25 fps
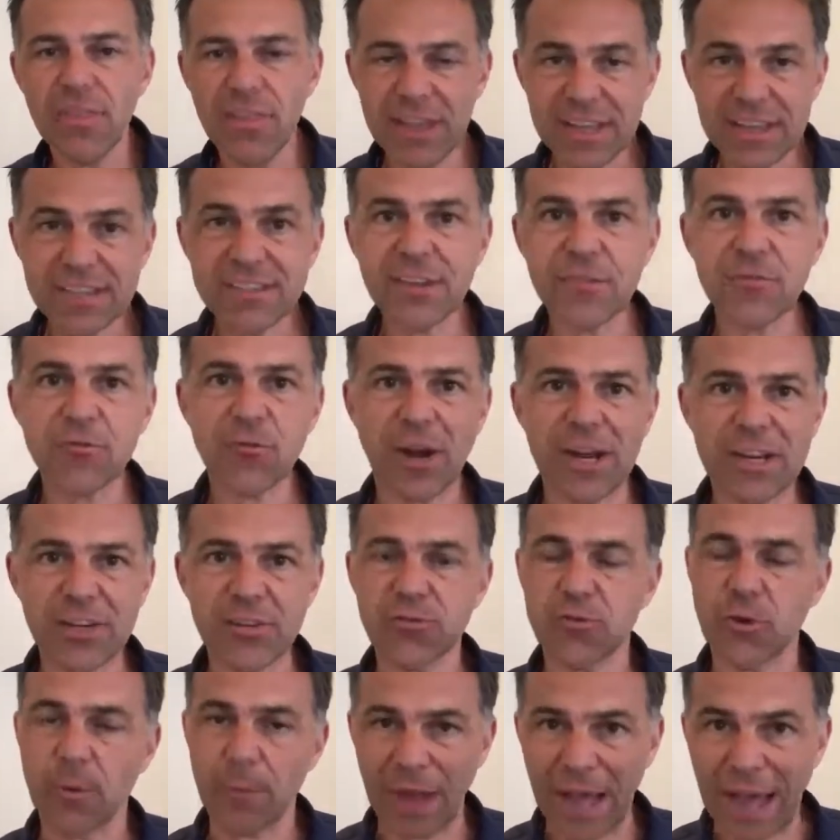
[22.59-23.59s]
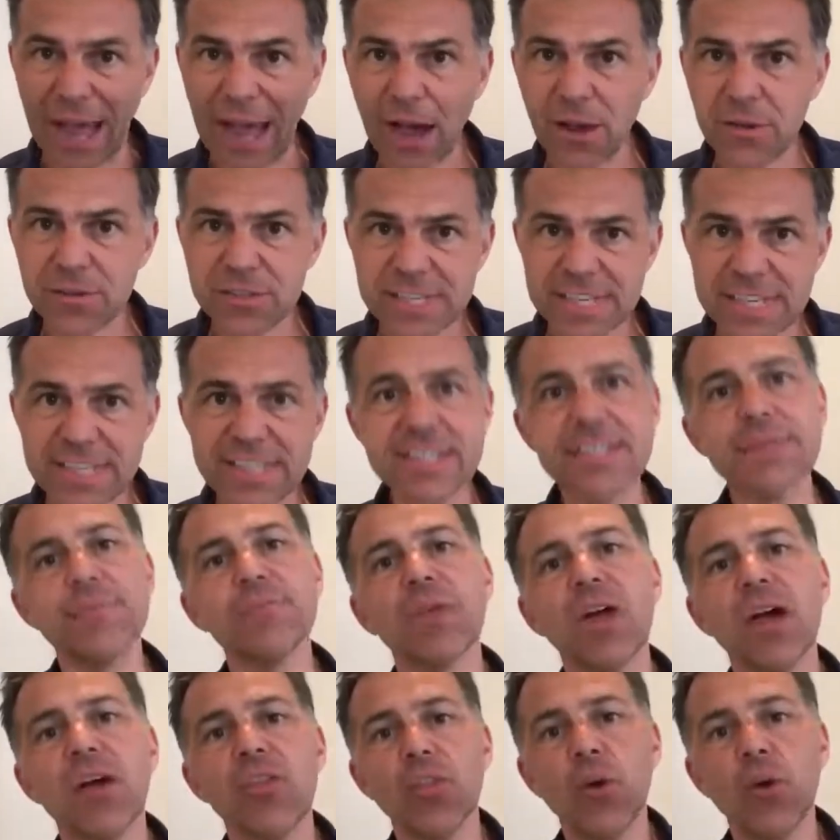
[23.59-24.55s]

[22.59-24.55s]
These have ranged from houses